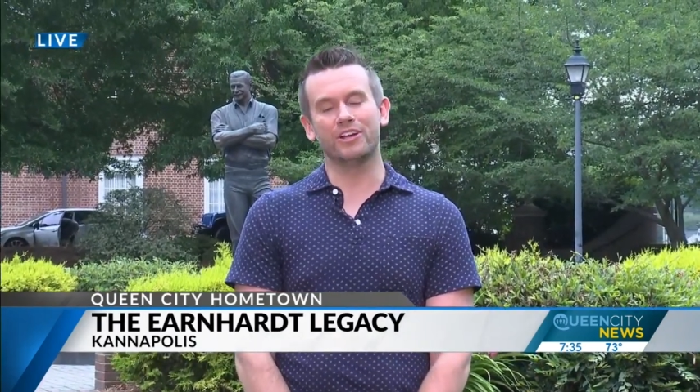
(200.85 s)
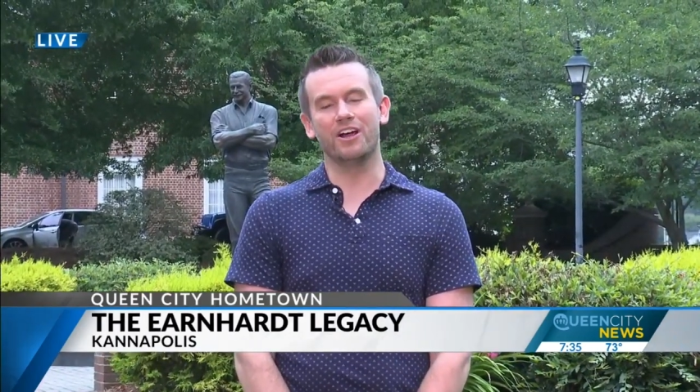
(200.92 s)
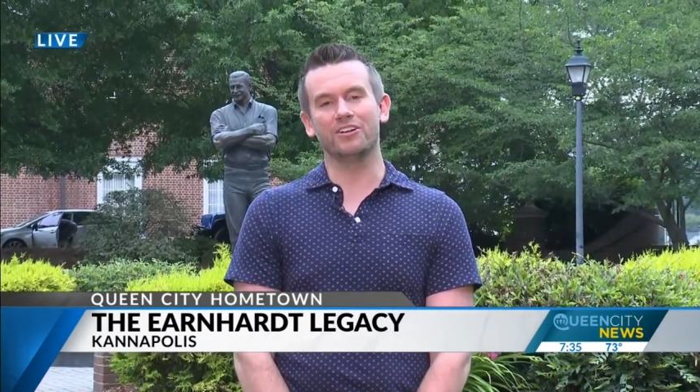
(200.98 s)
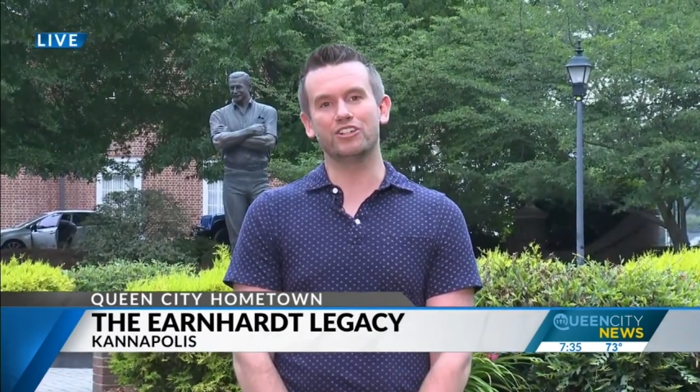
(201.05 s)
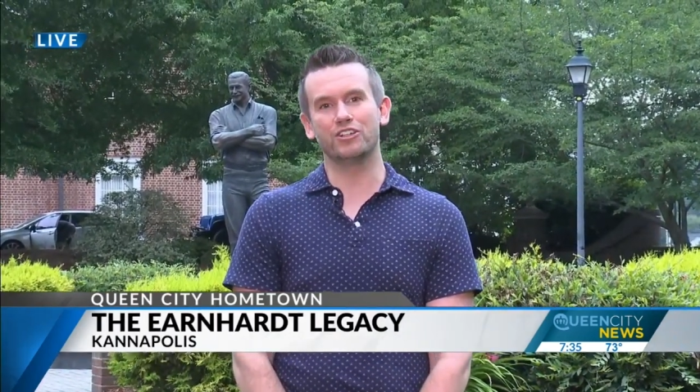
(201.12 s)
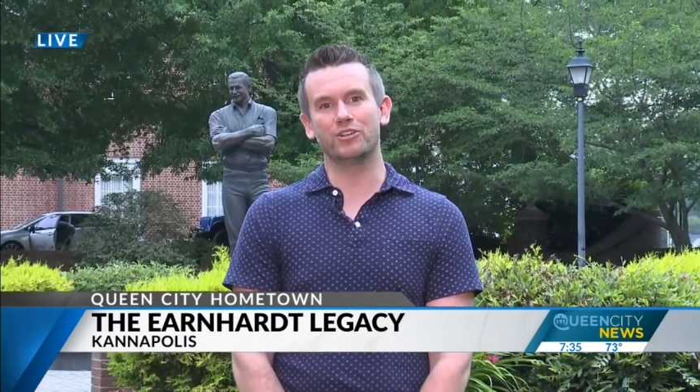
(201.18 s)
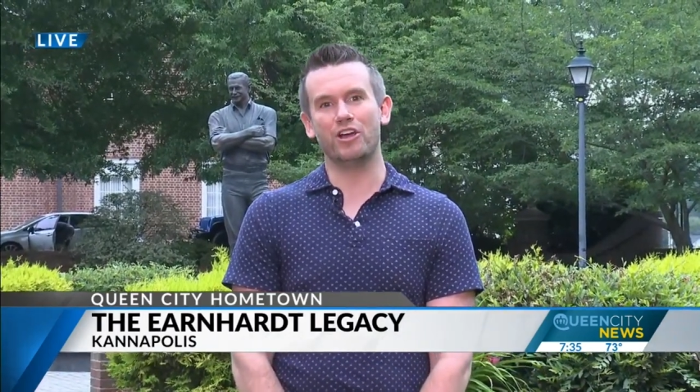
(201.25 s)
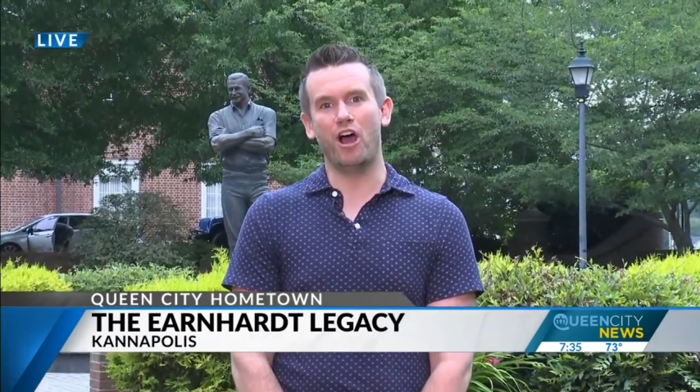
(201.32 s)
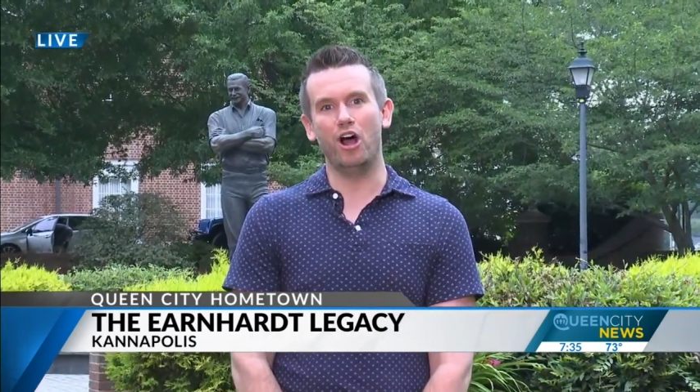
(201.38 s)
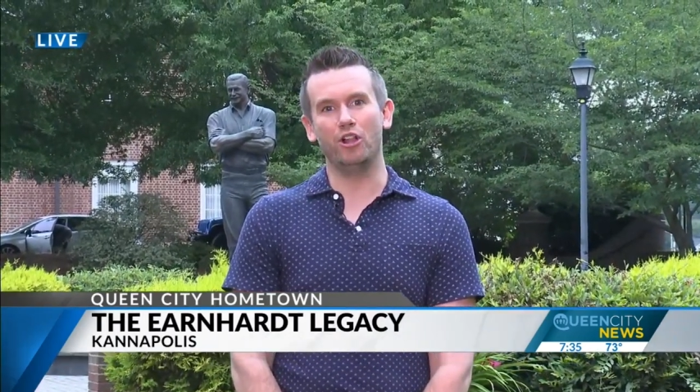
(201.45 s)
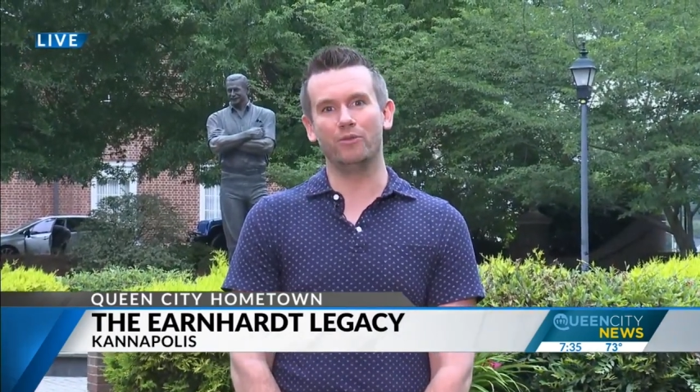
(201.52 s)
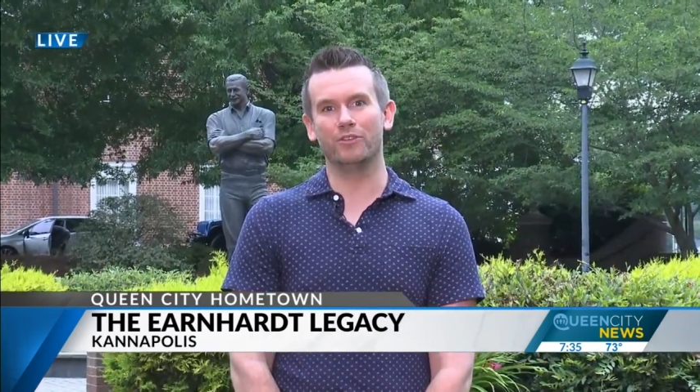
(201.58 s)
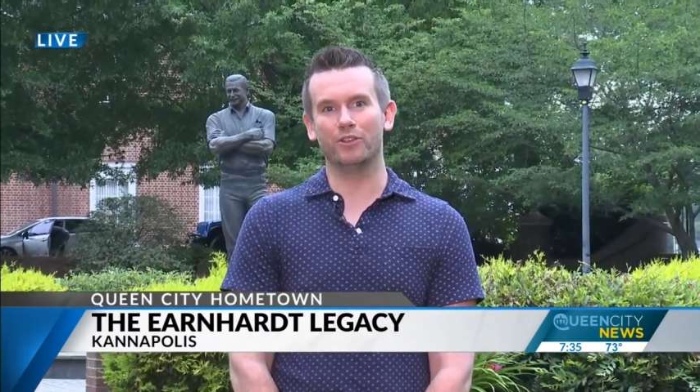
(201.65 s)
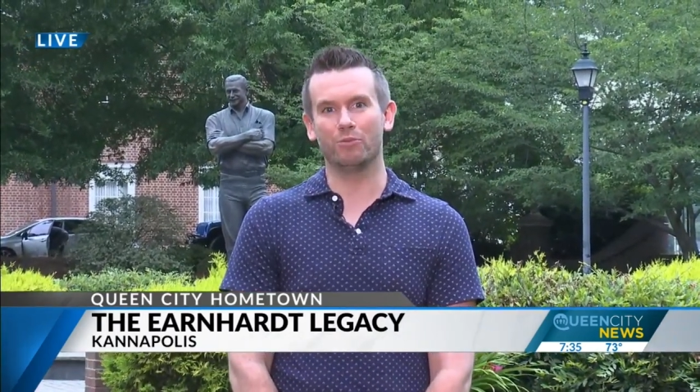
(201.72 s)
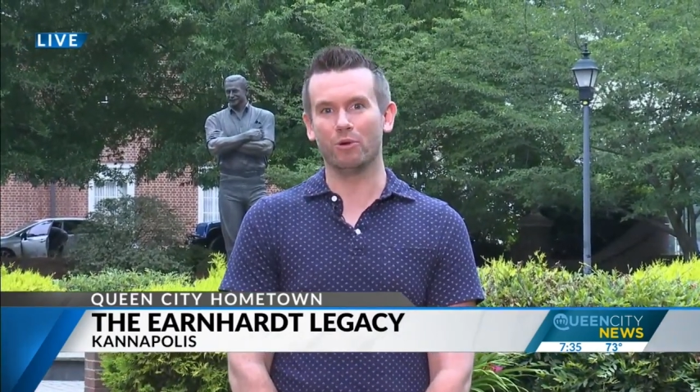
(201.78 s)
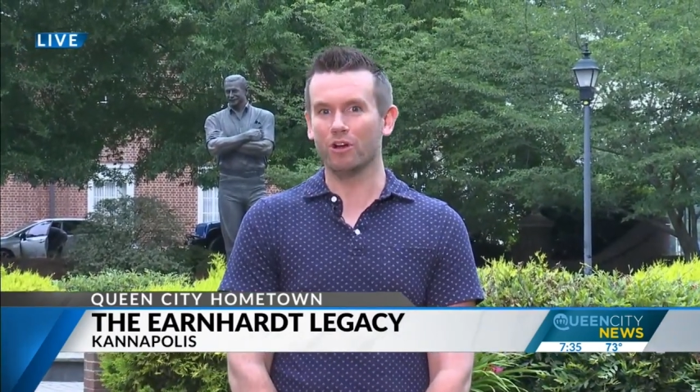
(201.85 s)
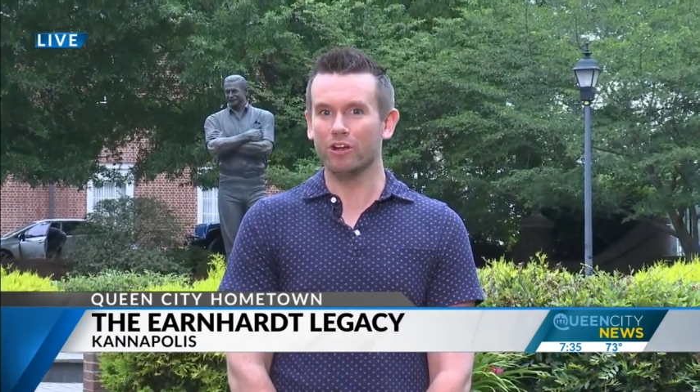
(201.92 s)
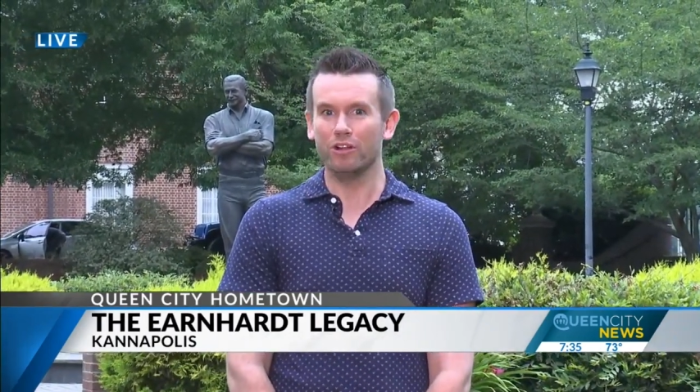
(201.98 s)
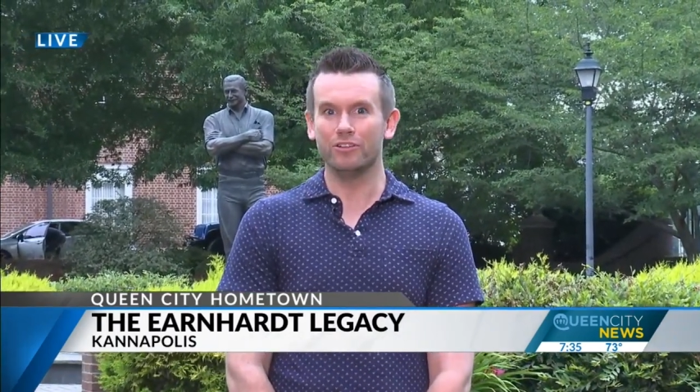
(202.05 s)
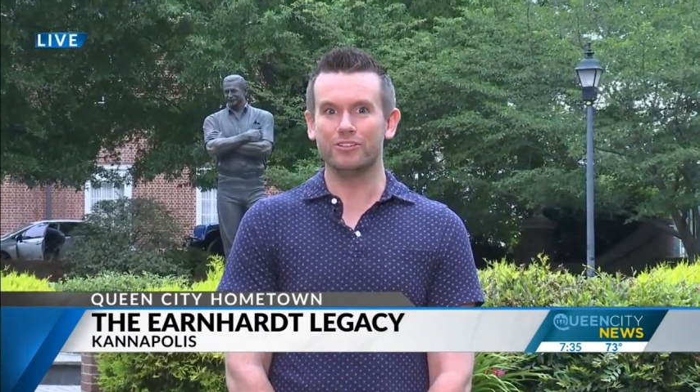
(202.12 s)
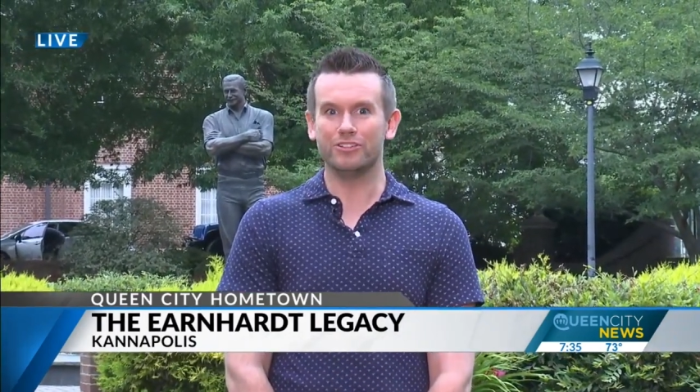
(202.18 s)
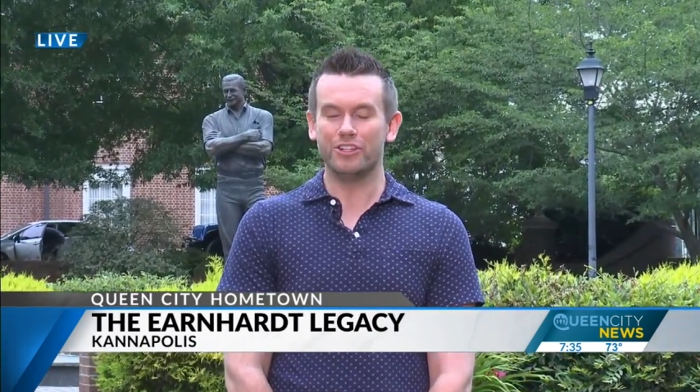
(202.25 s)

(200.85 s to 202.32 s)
country, all over the world.